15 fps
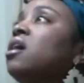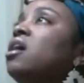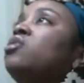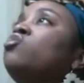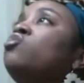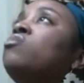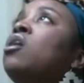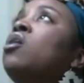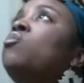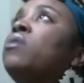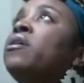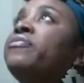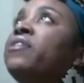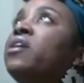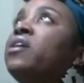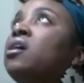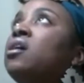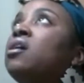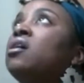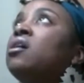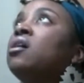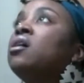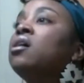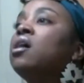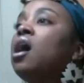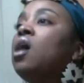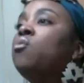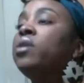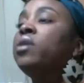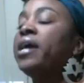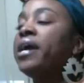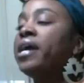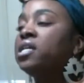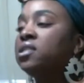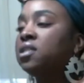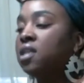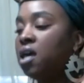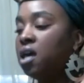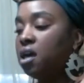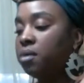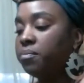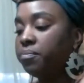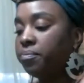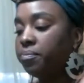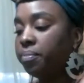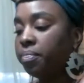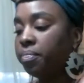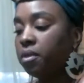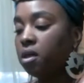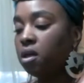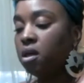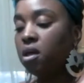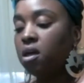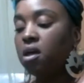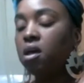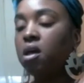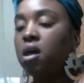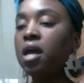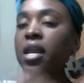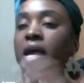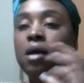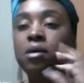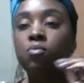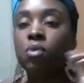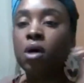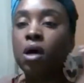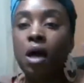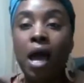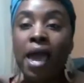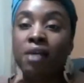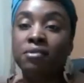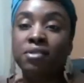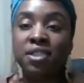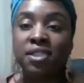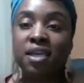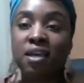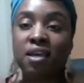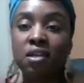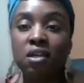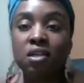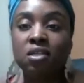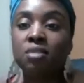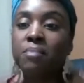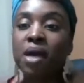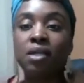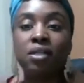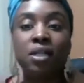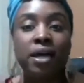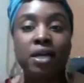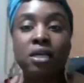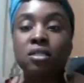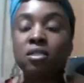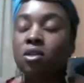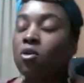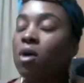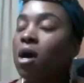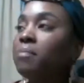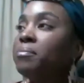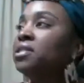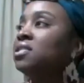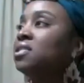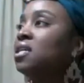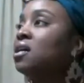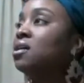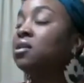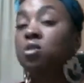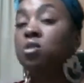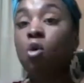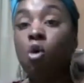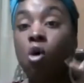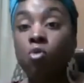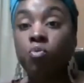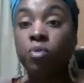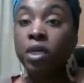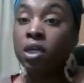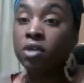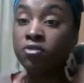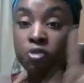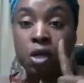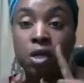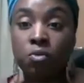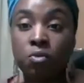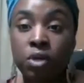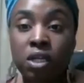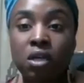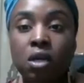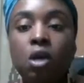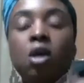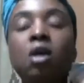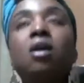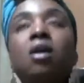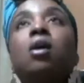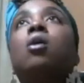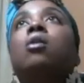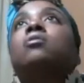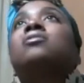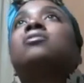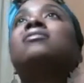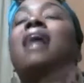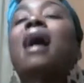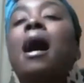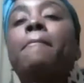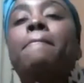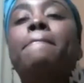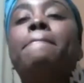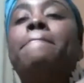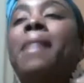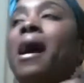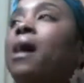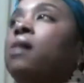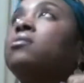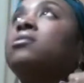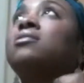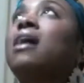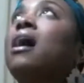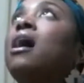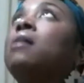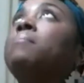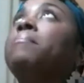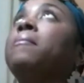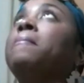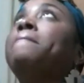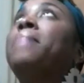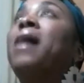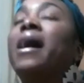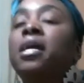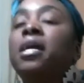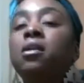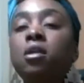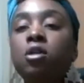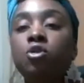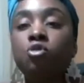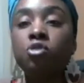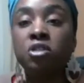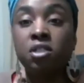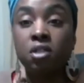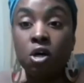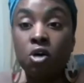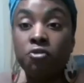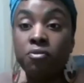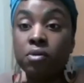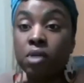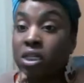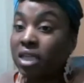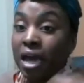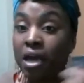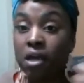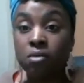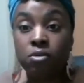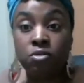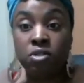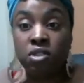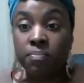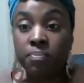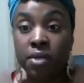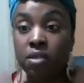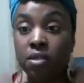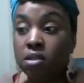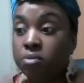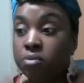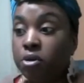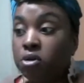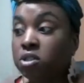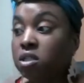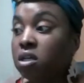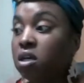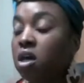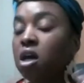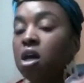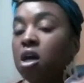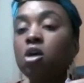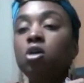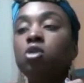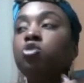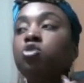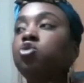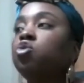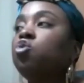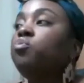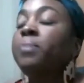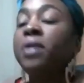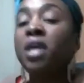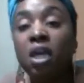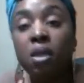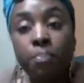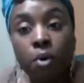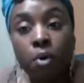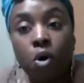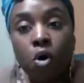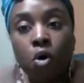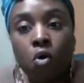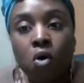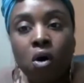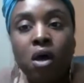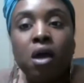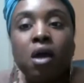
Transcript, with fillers: and you know one thing i want to add to that and i i have to say this my clients know i've been saying this all week if you had a reading stop bi- stop binding yourself because i used to be this person to people